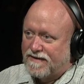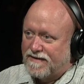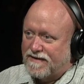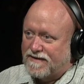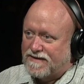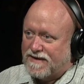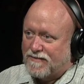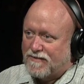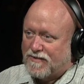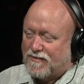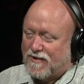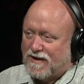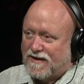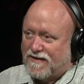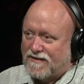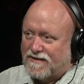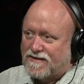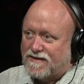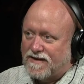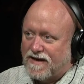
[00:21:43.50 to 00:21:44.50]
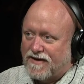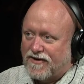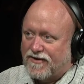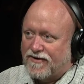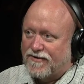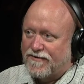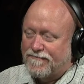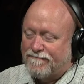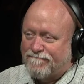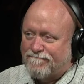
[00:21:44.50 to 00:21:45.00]
that someone reading this
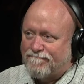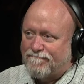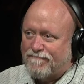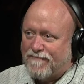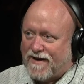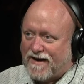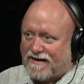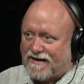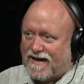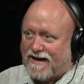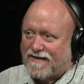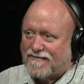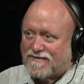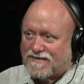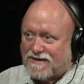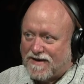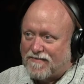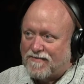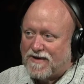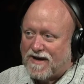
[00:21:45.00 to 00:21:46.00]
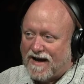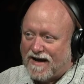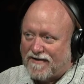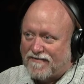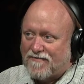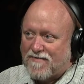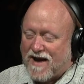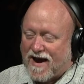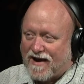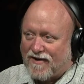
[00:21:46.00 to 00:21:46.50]
letter had to have some kind
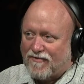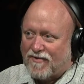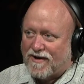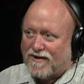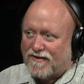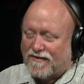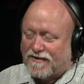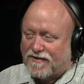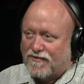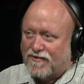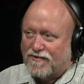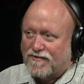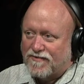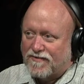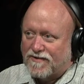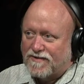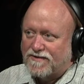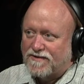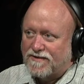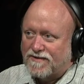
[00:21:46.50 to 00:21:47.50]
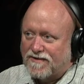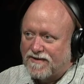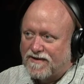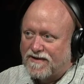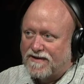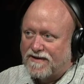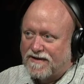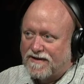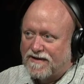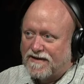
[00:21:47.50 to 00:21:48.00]
of background in the oral tradition
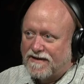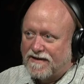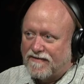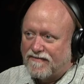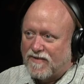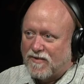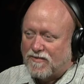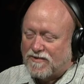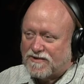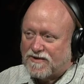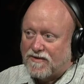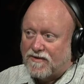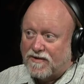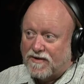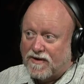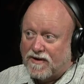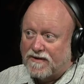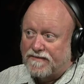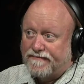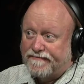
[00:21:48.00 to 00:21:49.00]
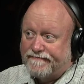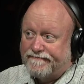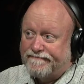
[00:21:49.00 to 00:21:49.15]
of what was going on.